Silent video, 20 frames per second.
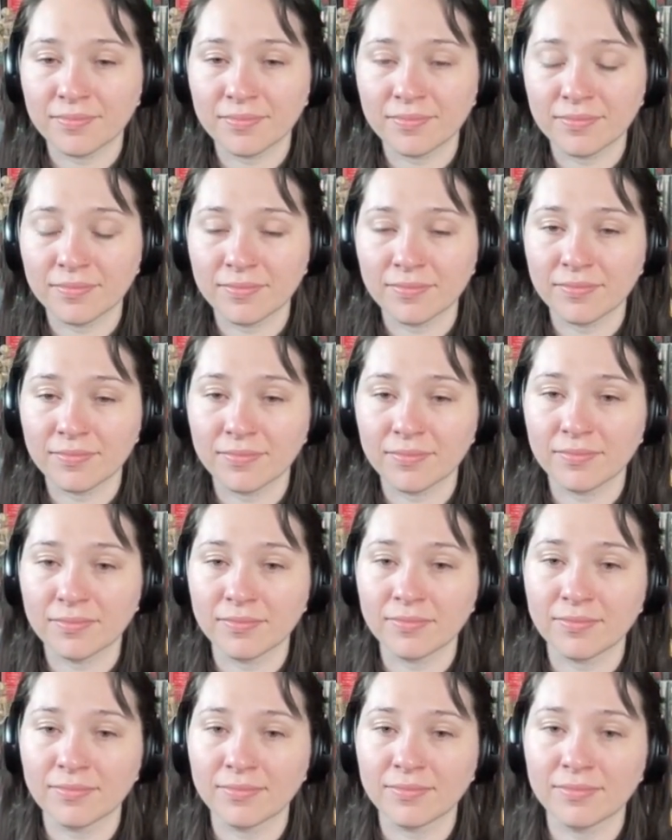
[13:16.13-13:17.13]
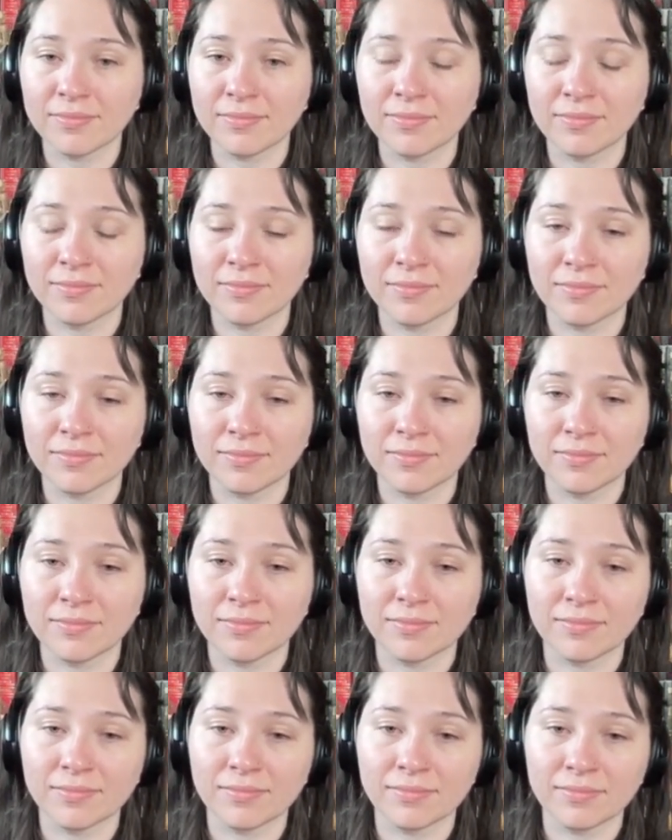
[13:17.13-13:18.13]

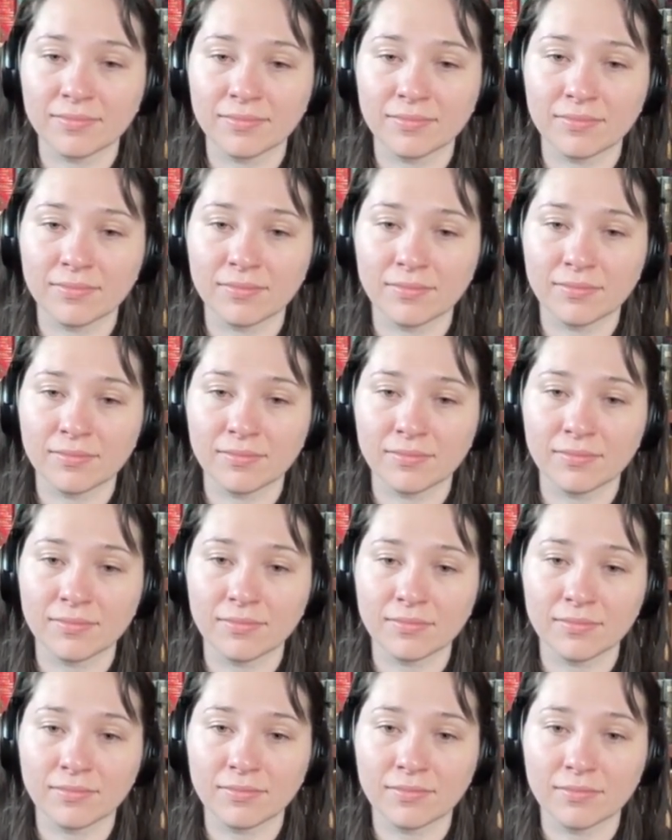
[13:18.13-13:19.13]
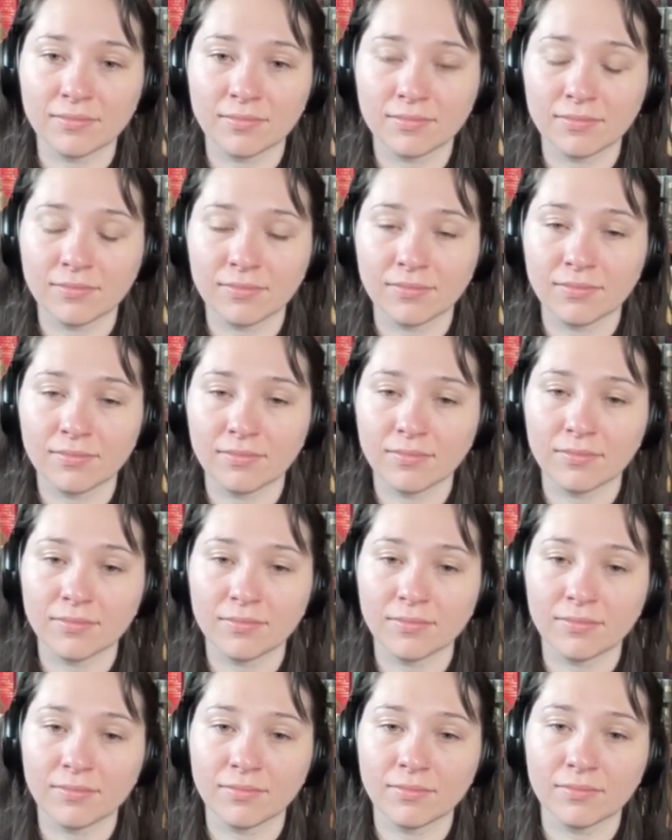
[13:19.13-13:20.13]

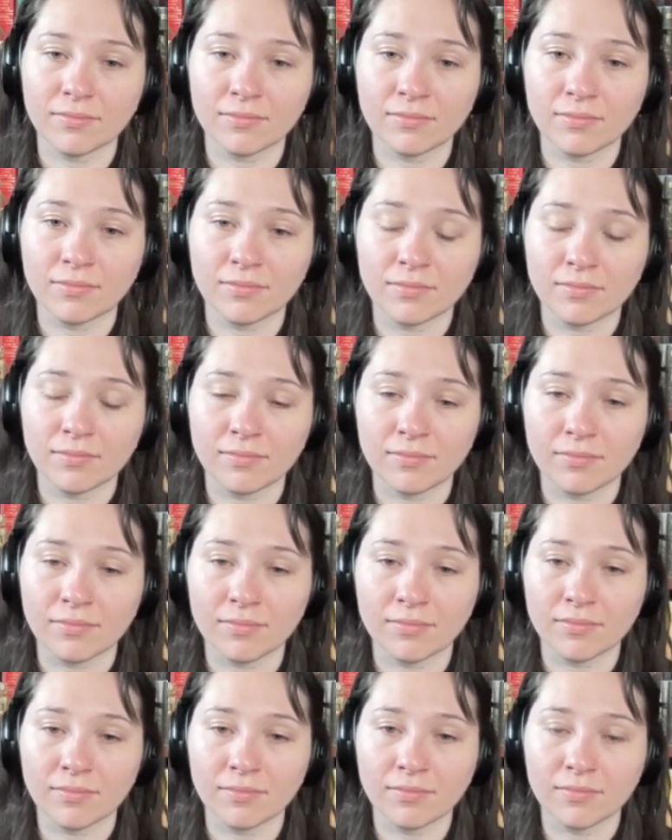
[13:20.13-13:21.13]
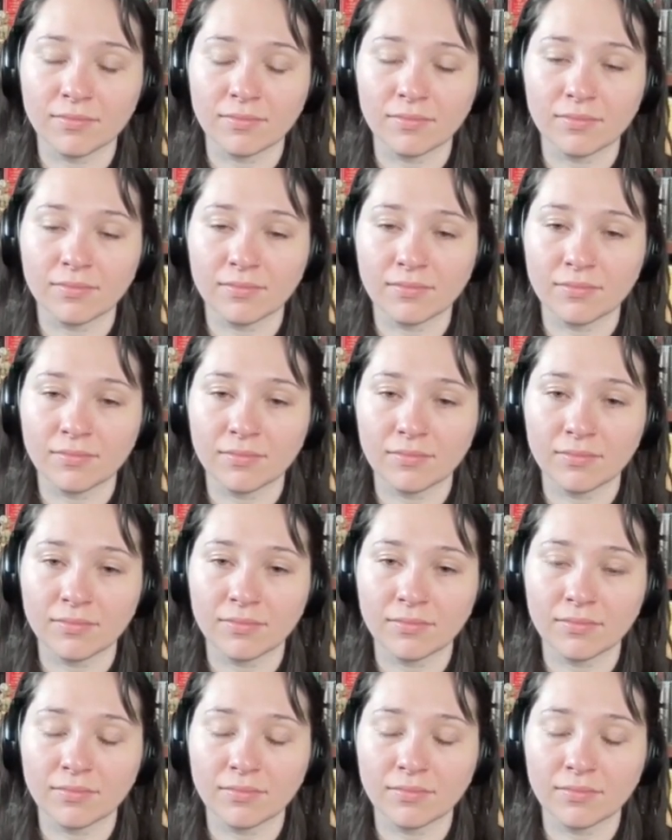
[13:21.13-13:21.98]
The person shown says nothing.